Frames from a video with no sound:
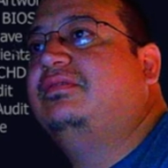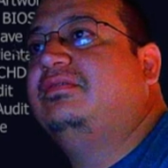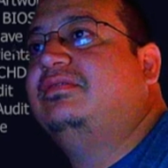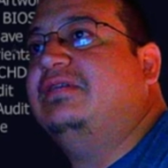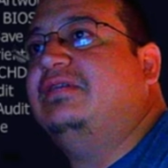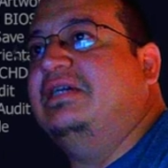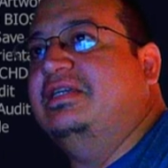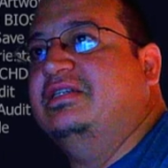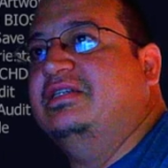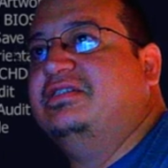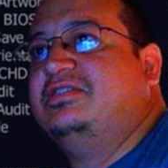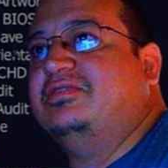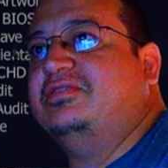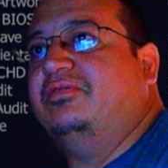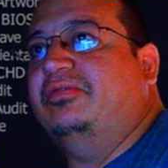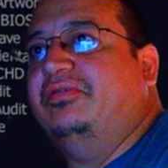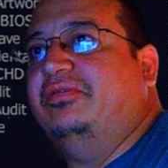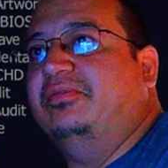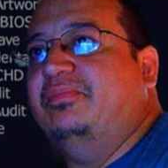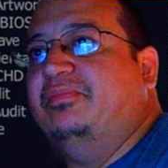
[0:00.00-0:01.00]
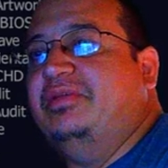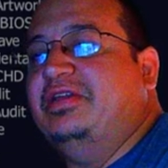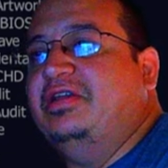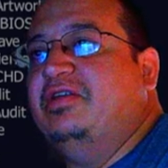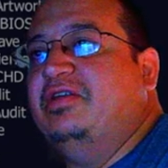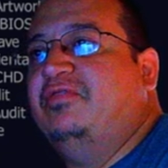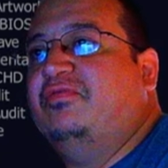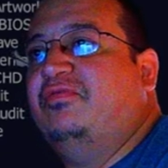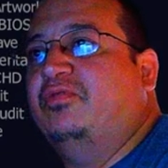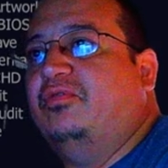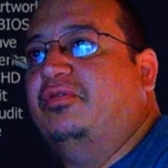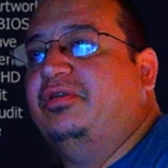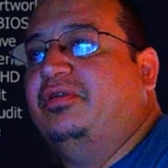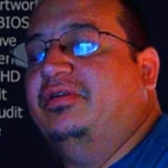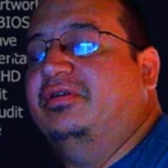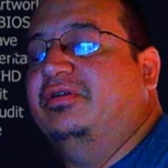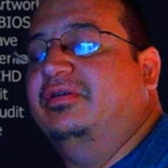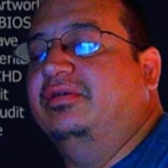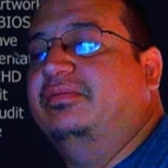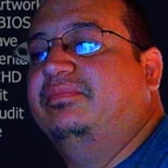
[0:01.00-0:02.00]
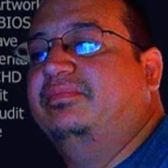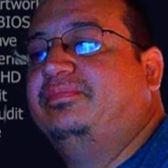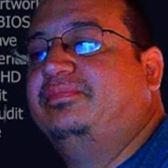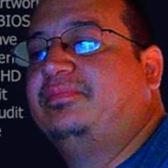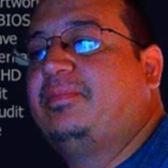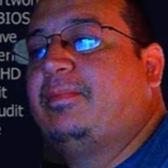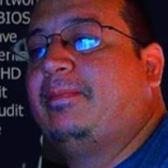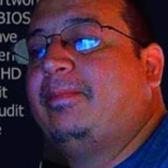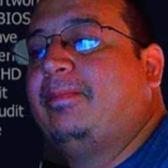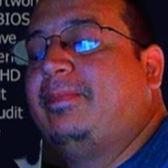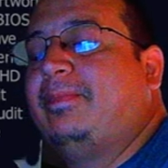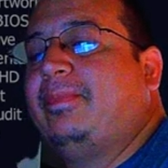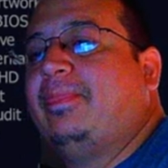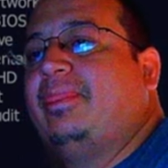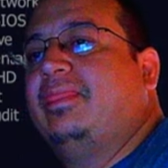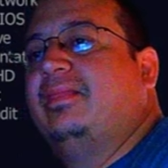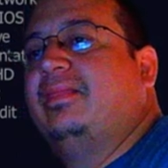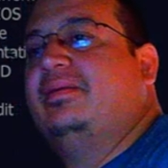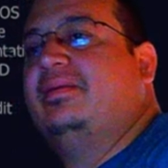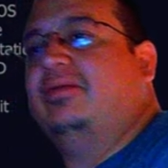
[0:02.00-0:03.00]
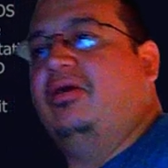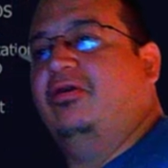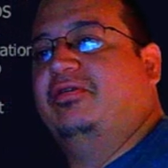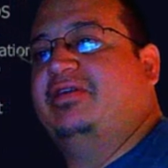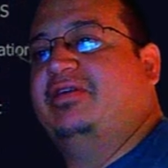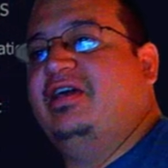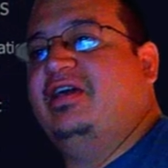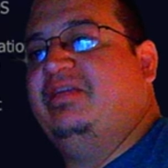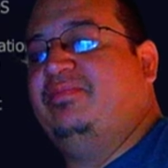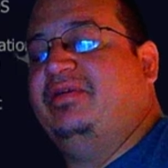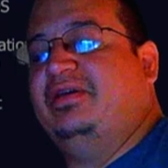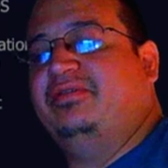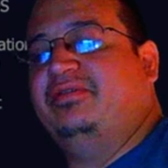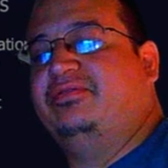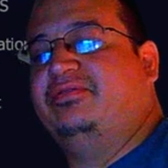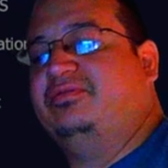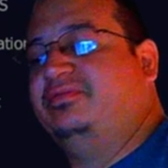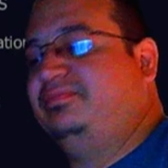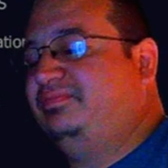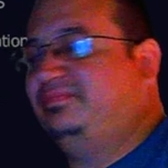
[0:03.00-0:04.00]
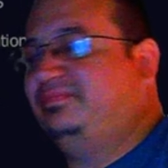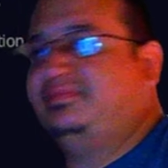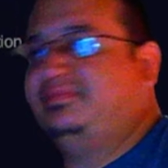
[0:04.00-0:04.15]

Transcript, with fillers: And this is going to be for your arcade panel.